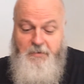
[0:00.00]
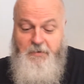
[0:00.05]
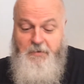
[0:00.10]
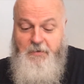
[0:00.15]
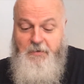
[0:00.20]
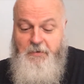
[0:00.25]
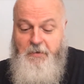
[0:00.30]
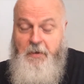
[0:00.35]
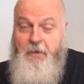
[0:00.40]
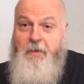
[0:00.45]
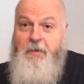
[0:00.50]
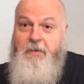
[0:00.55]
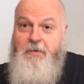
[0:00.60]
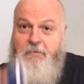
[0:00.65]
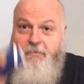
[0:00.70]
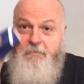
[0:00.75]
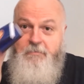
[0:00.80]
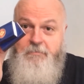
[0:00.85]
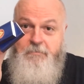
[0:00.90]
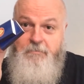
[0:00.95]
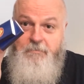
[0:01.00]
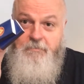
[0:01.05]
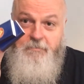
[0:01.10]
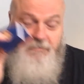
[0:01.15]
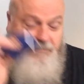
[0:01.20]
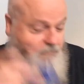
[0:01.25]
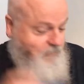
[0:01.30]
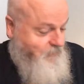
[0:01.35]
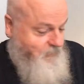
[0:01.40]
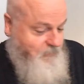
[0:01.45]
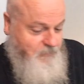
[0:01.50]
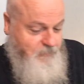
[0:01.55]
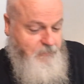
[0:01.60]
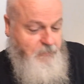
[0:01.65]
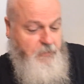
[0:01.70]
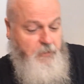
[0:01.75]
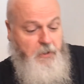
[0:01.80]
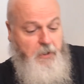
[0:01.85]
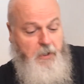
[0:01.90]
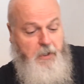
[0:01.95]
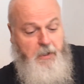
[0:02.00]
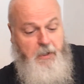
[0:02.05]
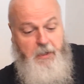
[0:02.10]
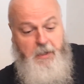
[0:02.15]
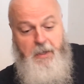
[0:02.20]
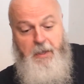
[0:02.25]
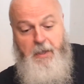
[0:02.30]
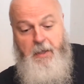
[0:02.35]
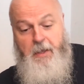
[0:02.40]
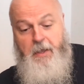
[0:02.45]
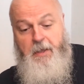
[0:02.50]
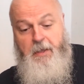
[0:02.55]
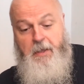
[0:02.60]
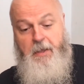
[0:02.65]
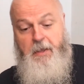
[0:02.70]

(no one is talking)